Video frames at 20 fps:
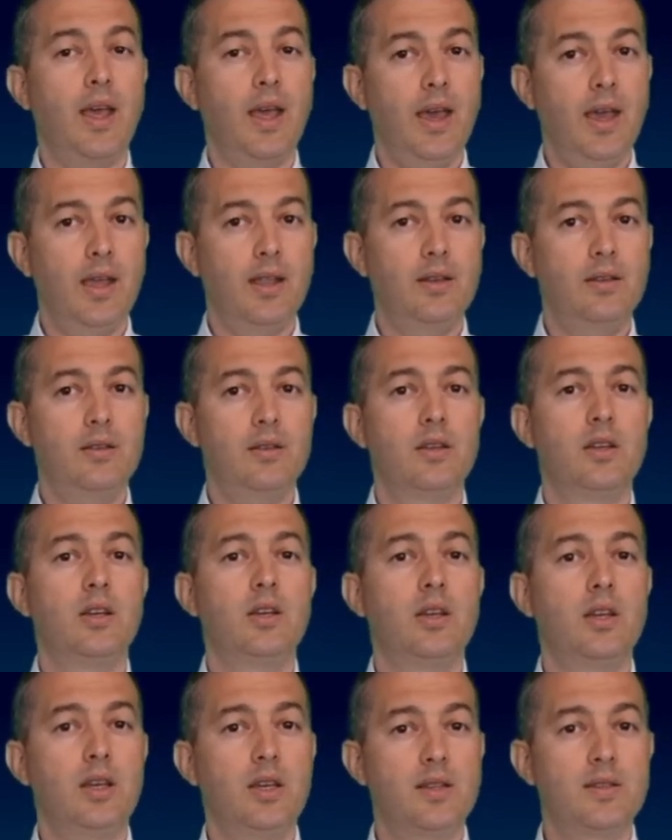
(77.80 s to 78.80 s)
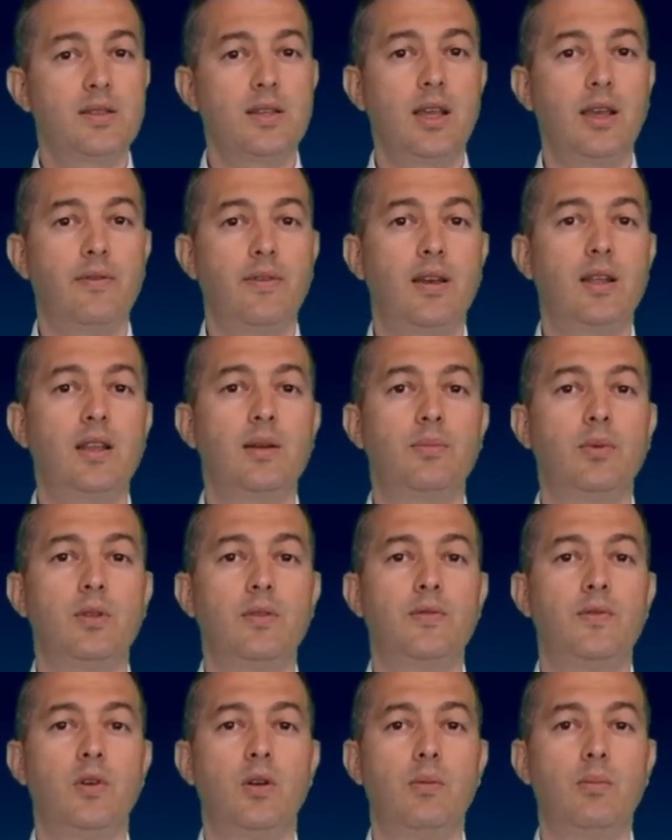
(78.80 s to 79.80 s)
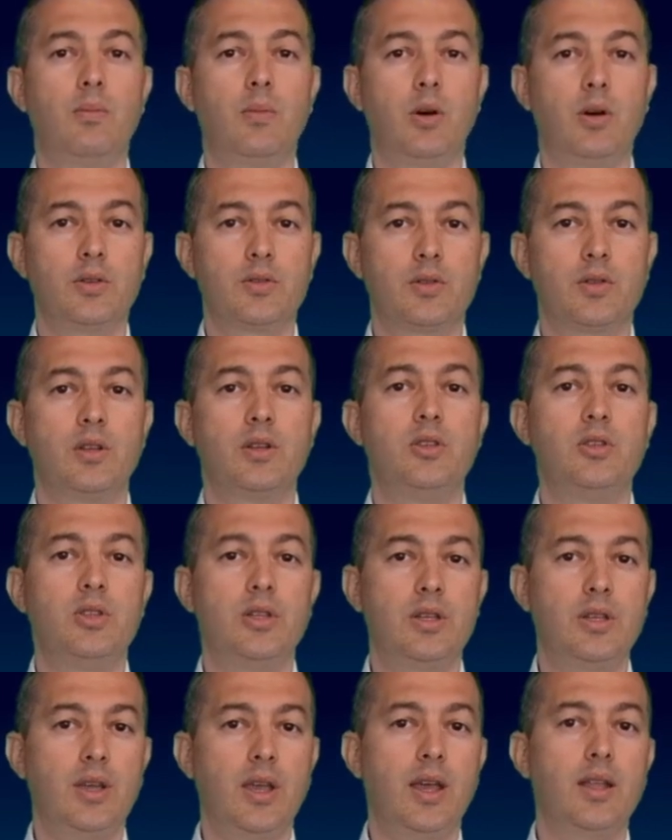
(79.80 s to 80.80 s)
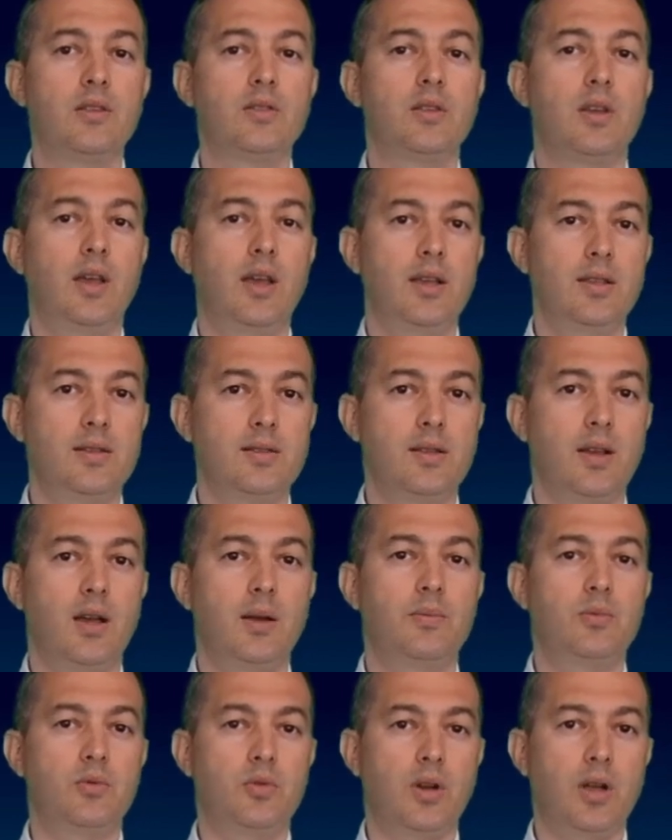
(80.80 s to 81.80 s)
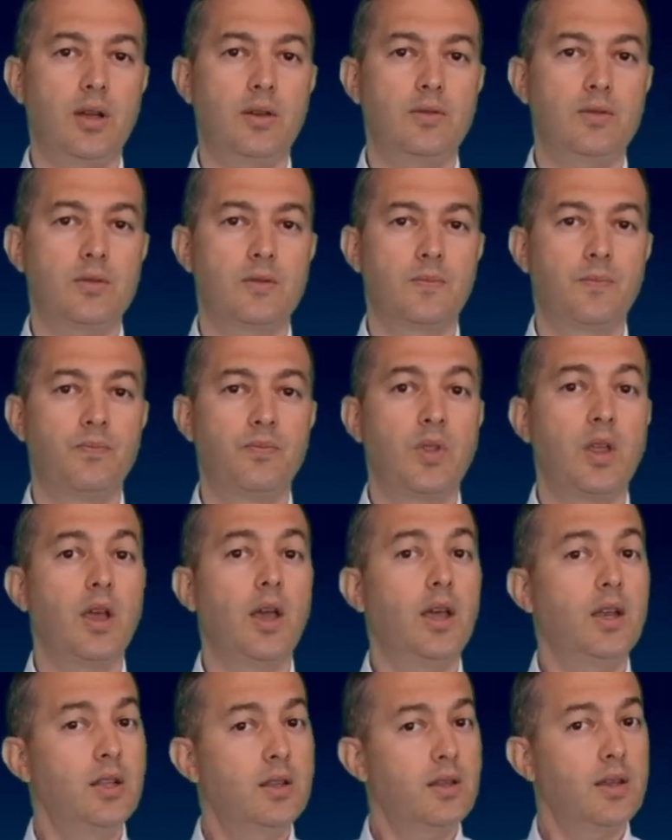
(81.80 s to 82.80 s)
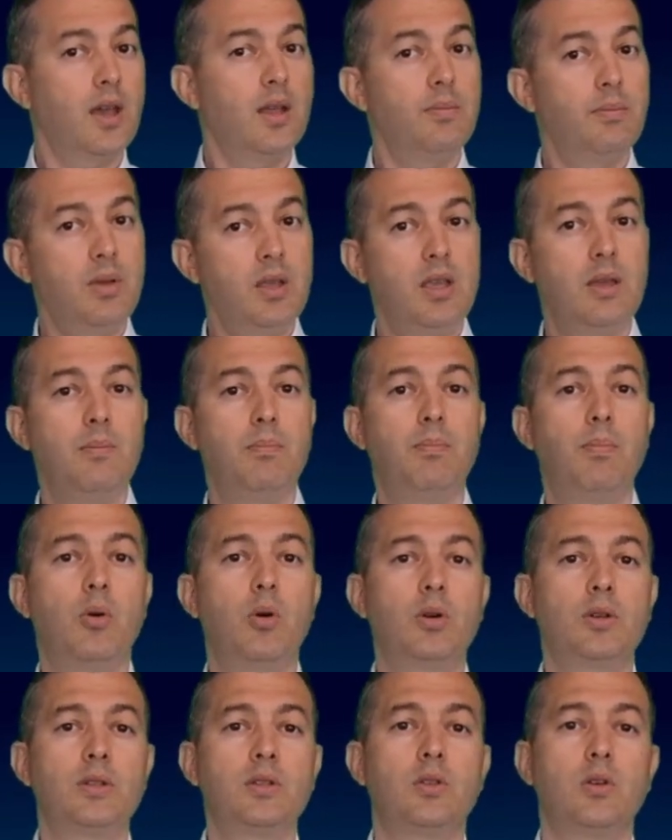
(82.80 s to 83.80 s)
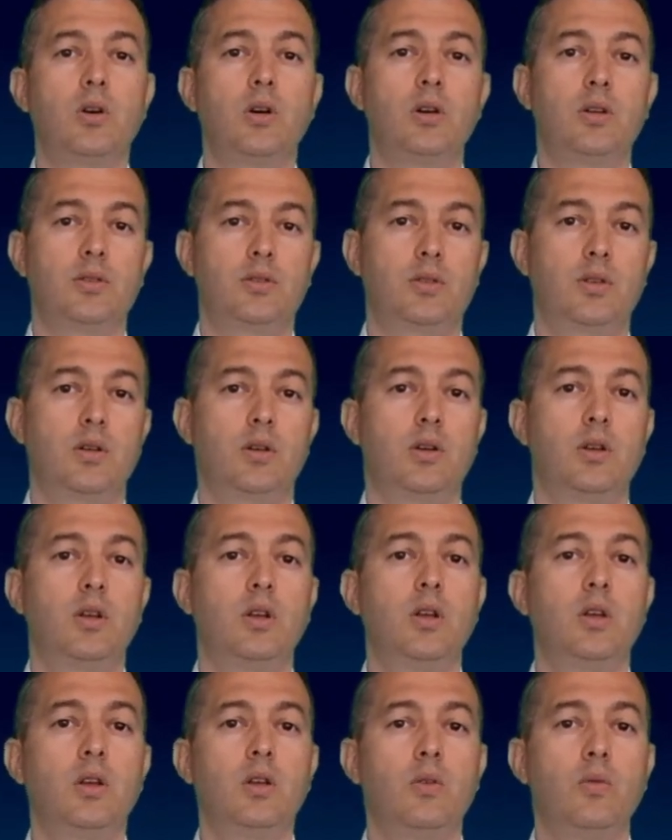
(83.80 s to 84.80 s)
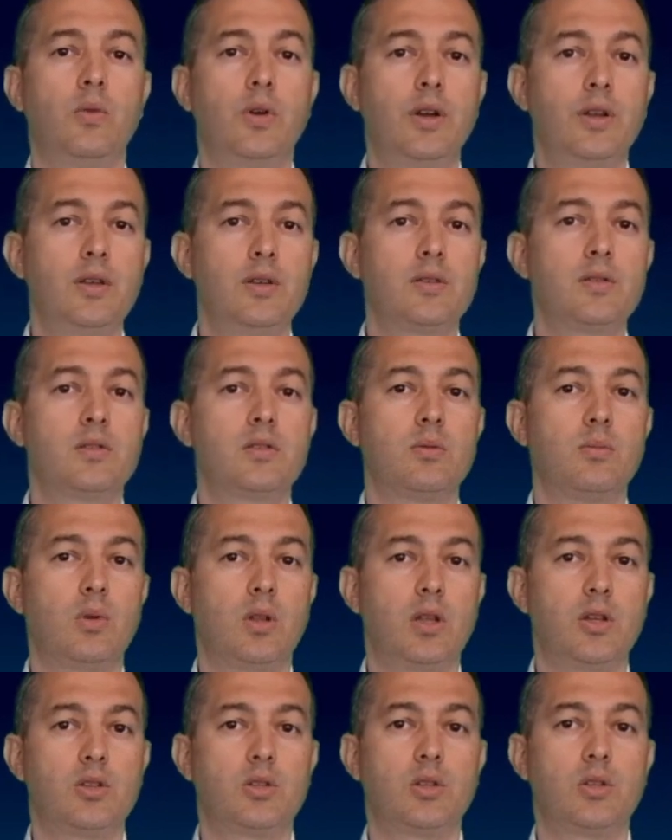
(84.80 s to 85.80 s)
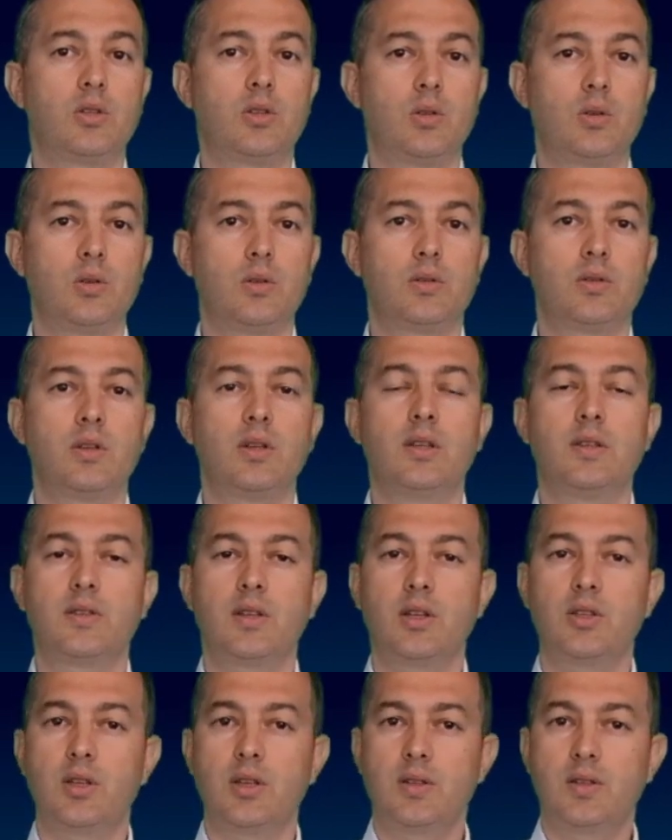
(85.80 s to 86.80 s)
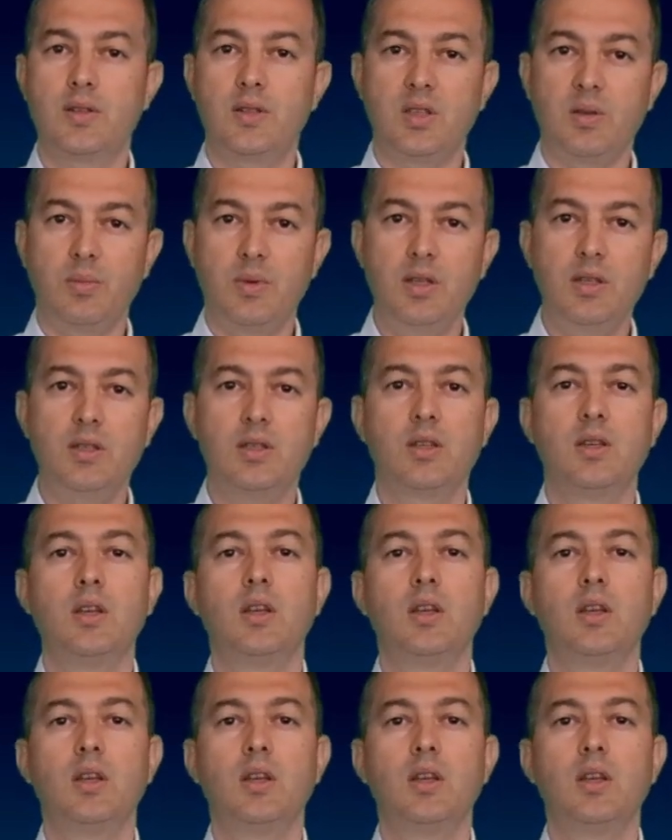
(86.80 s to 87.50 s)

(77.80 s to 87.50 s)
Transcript: and it's available for most G and S-type drives, and it can be imported also various simulation tools such as SMIT,